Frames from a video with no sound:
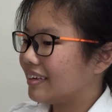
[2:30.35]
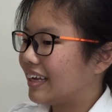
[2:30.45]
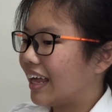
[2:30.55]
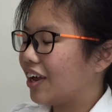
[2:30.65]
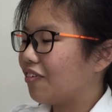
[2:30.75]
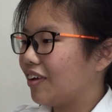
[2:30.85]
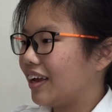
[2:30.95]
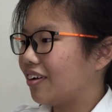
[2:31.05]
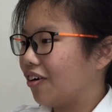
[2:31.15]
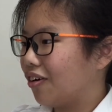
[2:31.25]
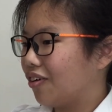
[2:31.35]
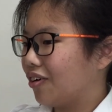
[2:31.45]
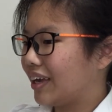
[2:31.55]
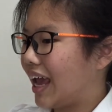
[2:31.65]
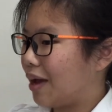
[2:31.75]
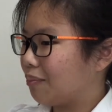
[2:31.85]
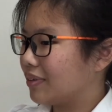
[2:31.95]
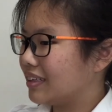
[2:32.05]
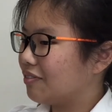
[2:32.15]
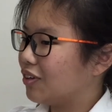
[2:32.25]
gathering or
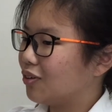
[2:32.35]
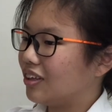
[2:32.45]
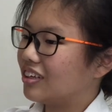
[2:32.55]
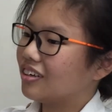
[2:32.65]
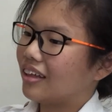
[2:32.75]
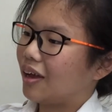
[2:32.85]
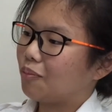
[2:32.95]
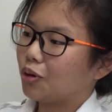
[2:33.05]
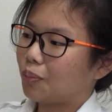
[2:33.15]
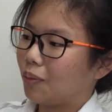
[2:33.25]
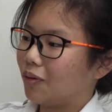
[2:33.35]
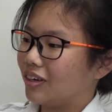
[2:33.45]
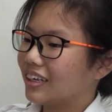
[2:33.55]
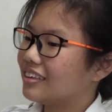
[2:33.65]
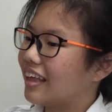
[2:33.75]
camps, even though teachers like most probably will just